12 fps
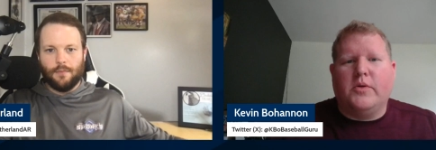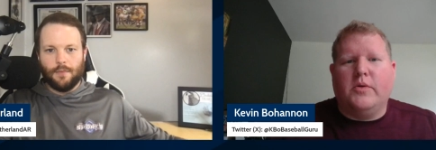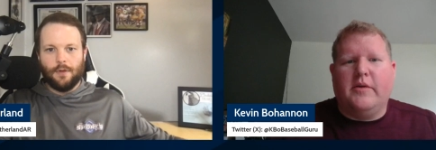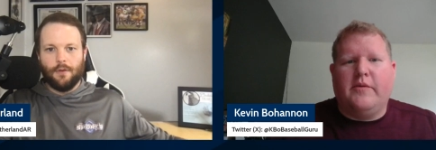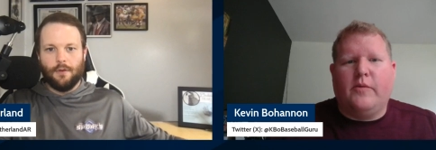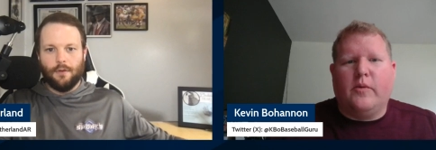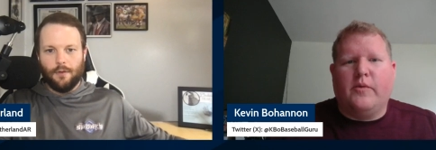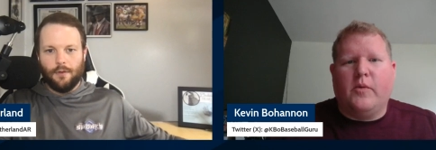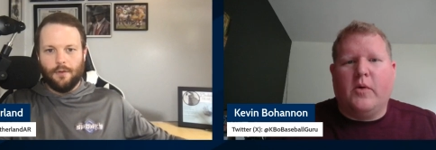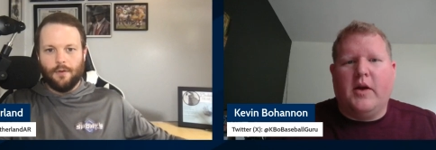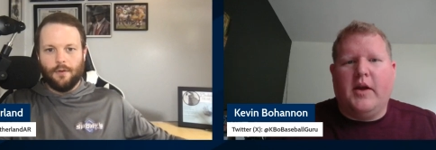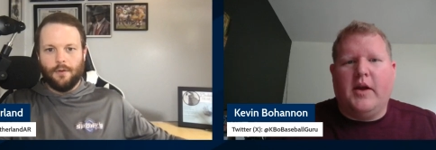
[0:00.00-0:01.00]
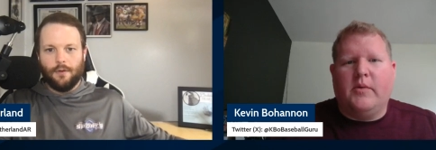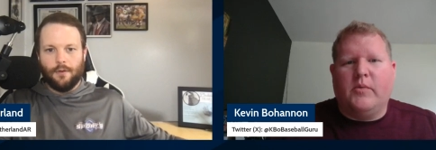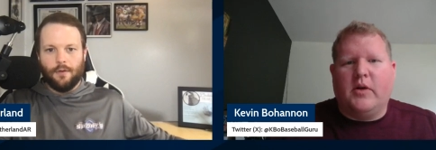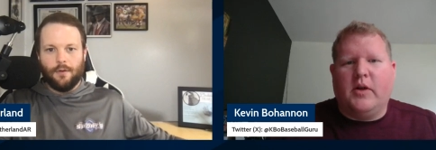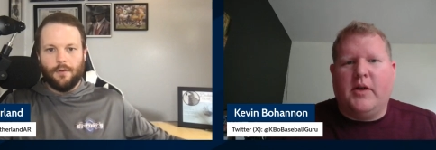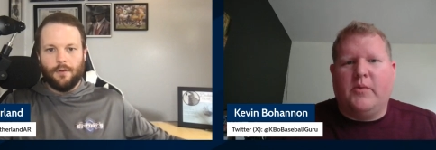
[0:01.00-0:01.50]
Speaker 1: in that 4 4A, and we're
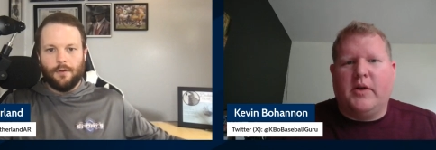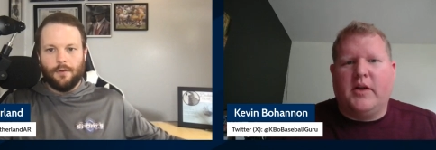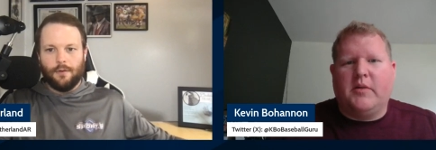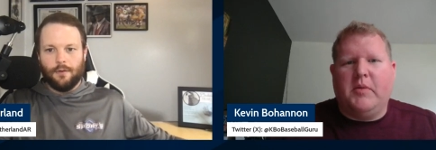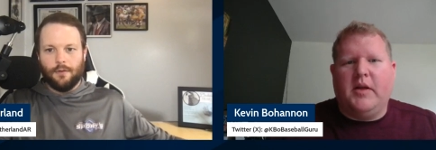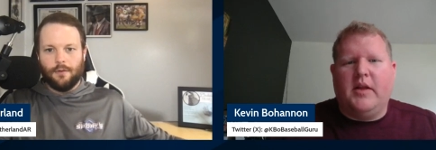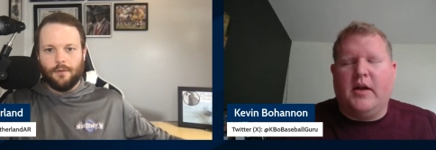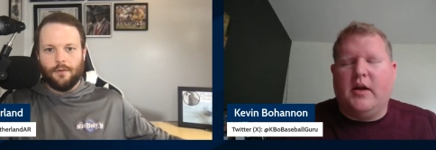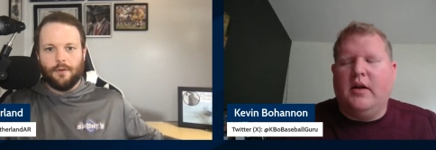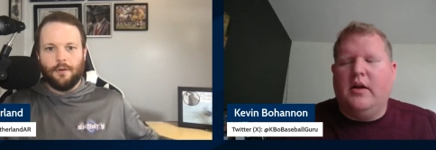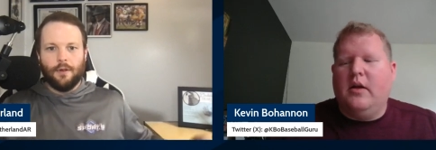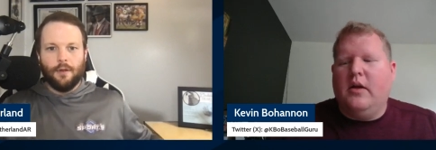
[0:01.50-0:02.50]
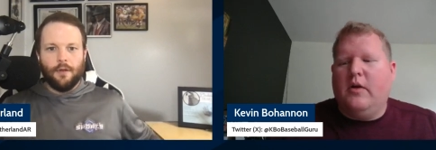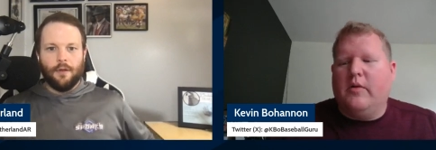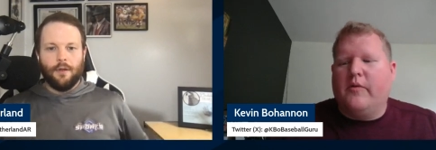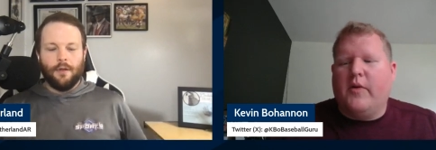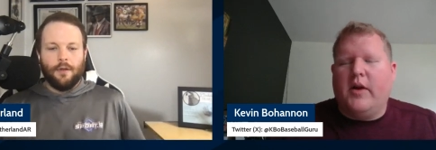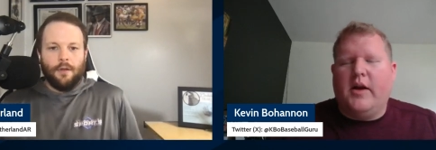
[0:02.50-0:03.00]
glad we get to be there on
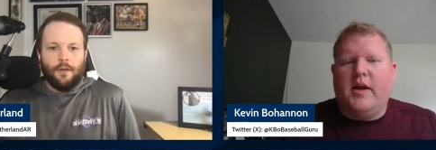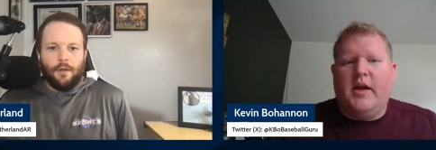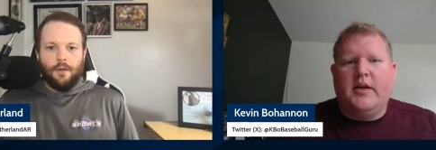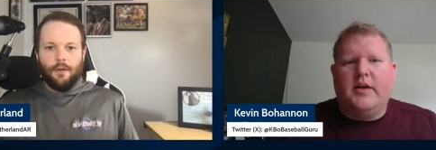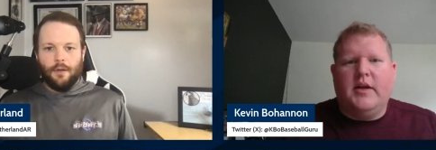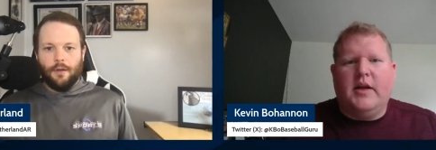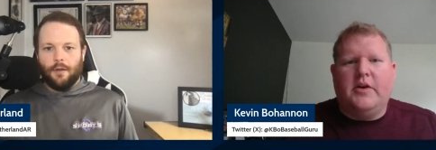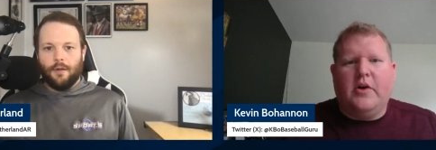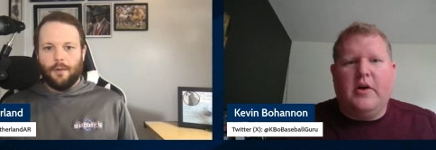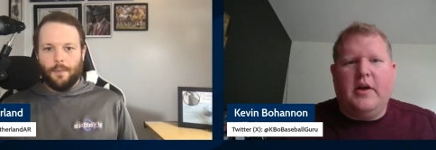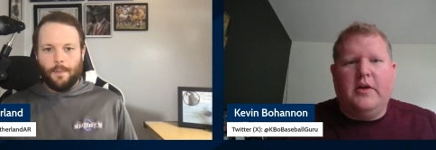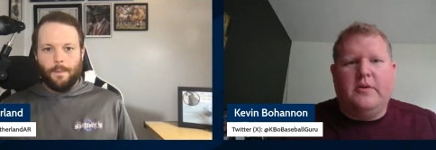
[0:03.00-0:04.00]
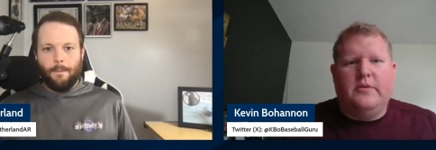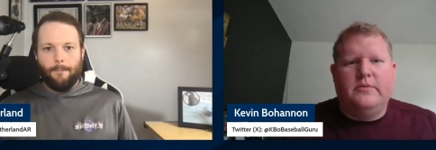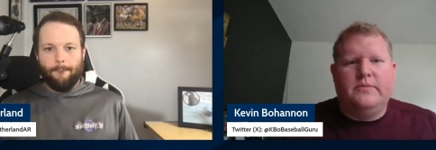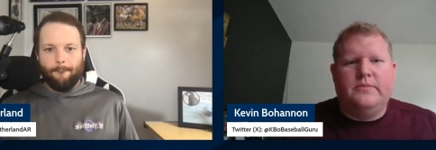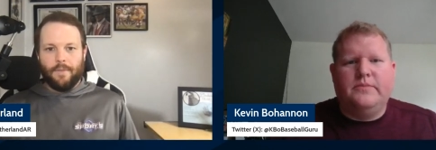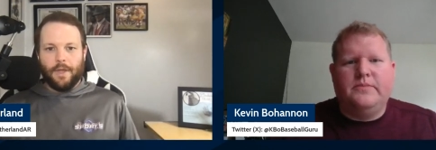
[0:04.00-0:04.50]
Friday night in Dardanelle.
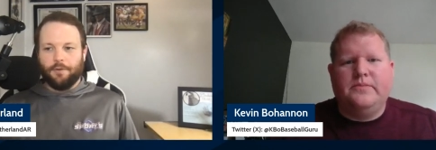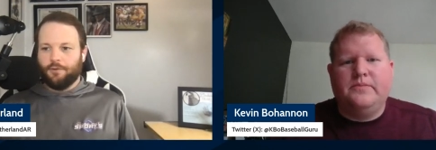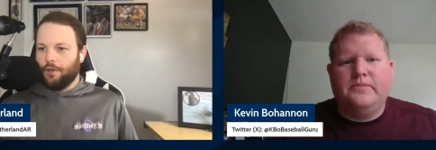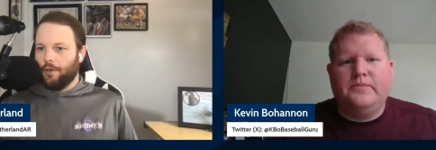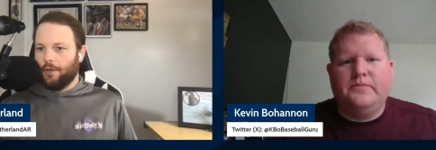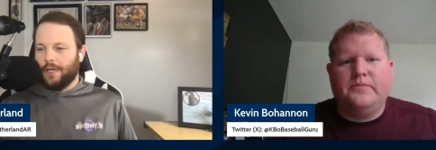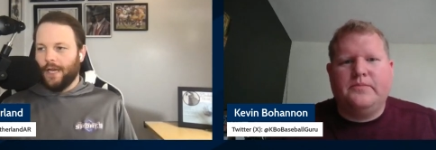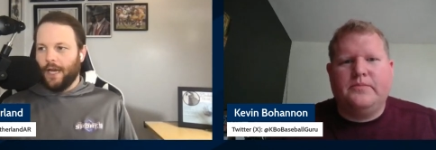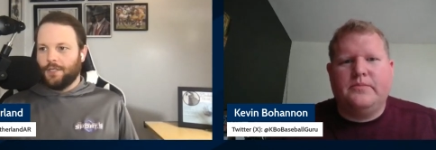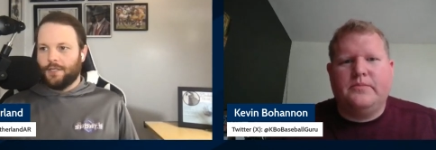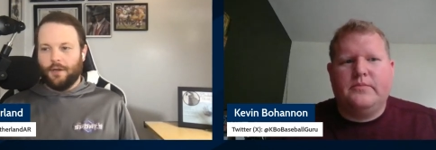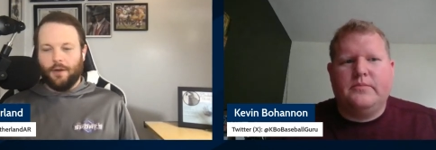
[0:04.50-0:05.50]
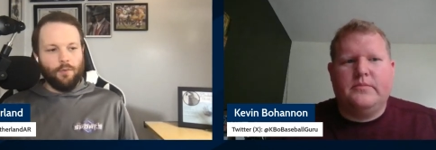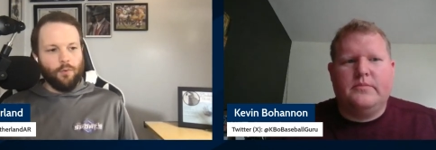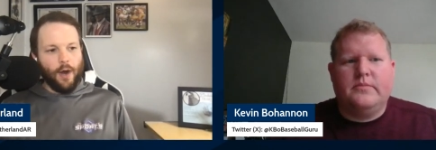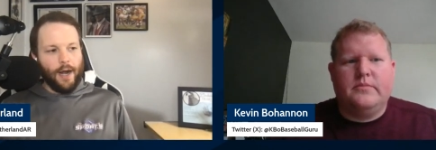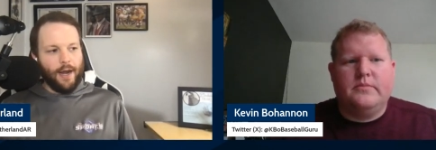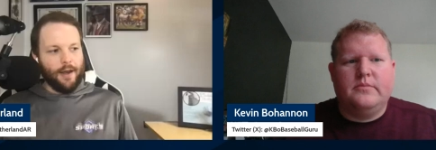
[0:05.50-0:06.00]
Speaker 2: Yeah, so you can catch uh,
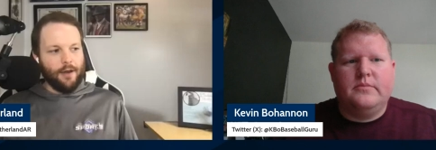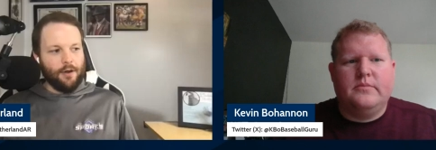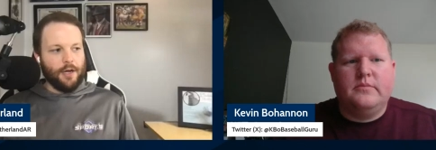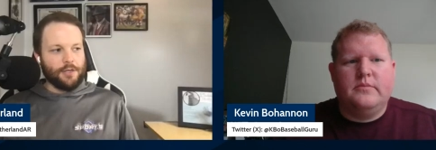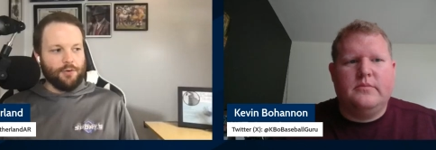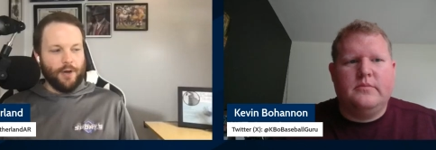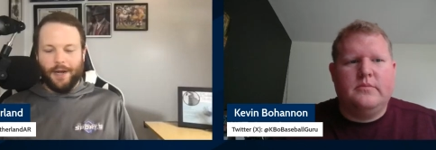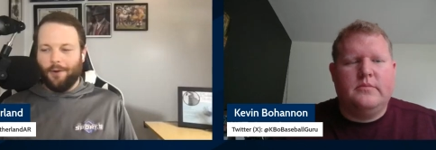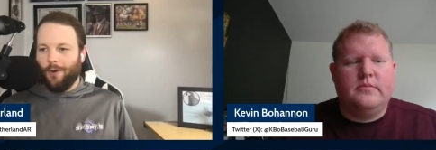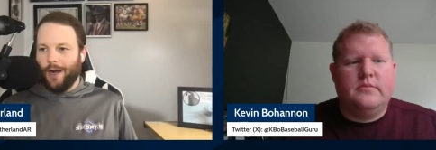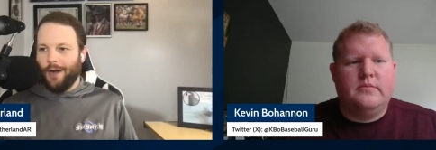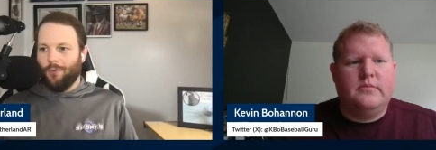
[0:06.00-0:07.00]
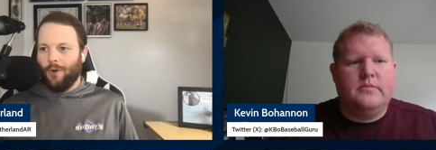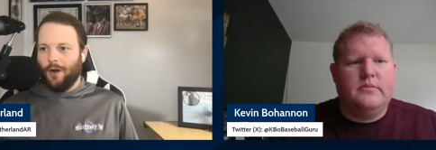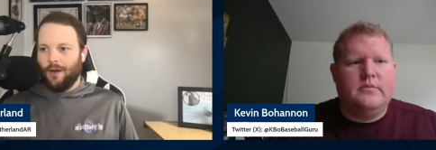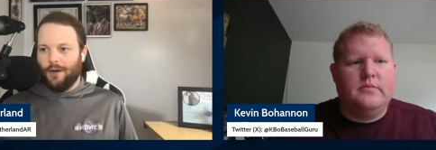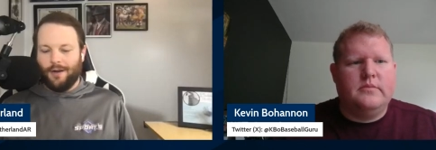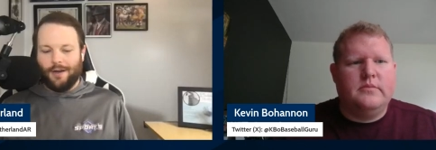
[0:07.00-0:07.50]
you can catch Randy
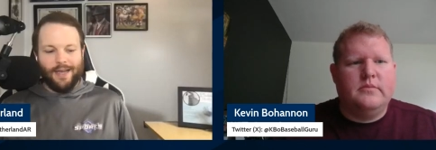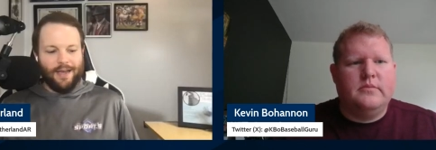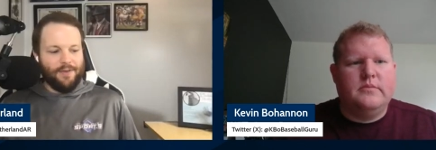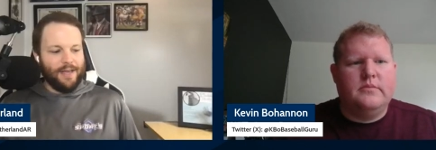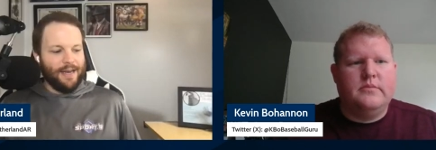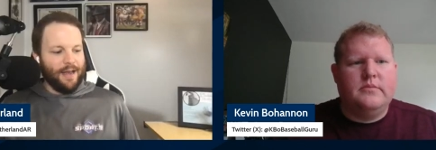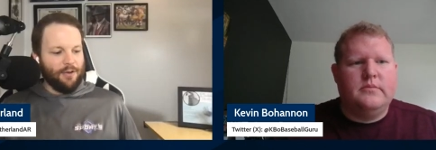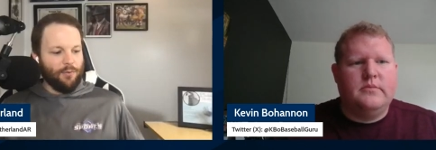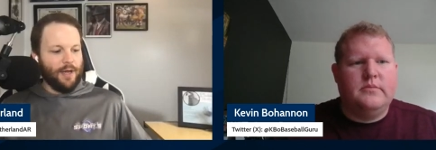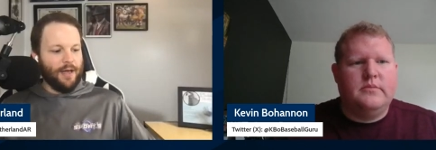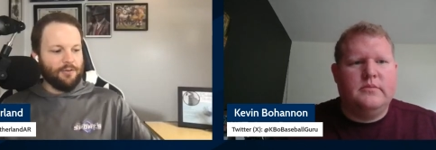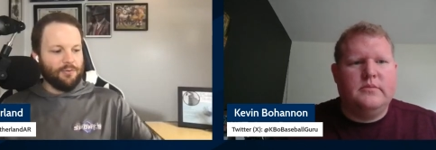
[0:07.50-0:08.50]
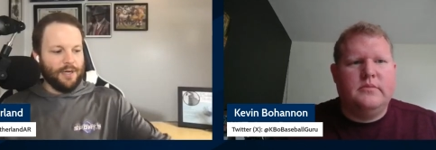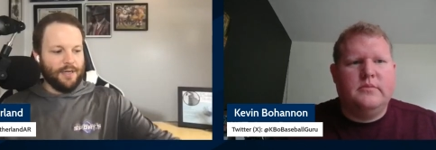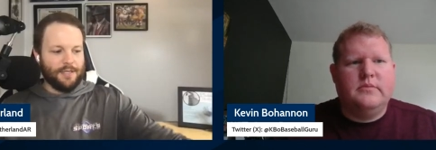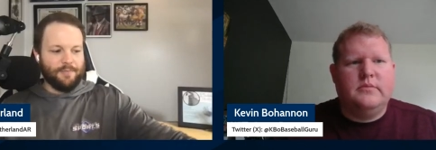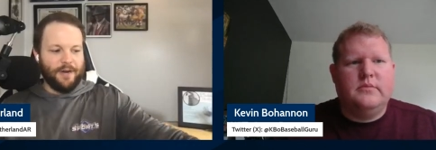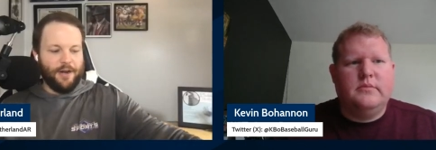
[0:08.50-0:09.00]
Rainwater, Kevin, uh, w- as well
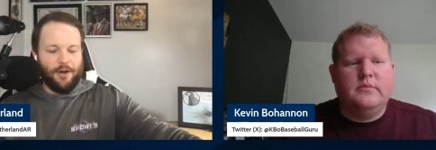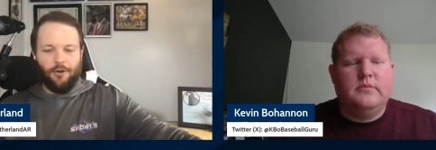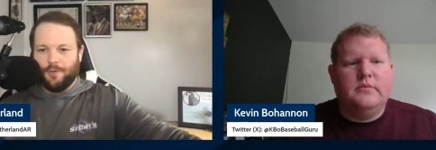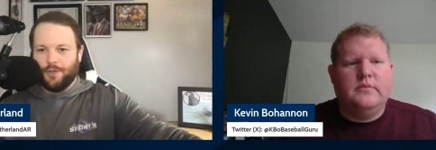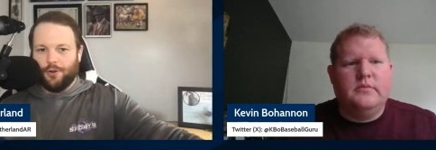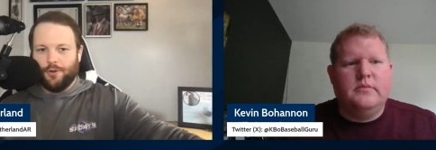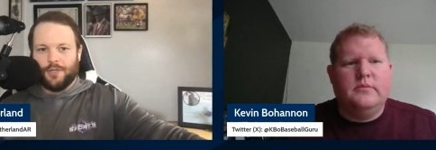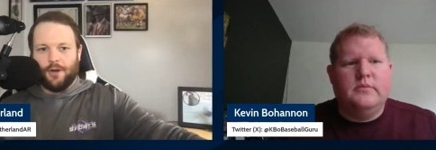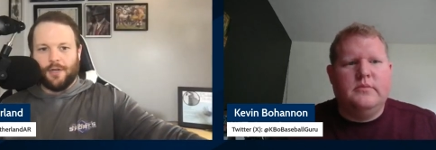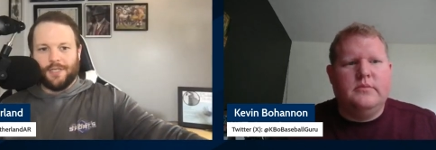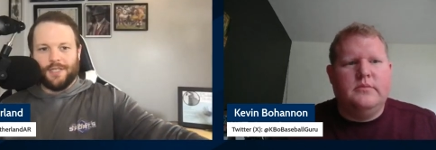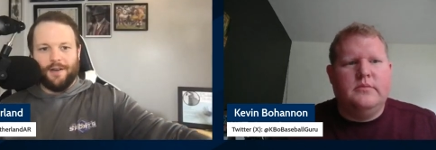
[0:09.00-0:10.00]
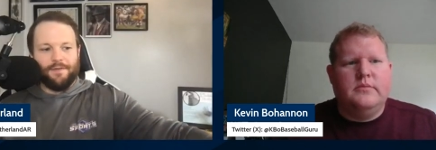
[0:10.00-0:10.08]
as Barry Grooms of Hooten's Arkansas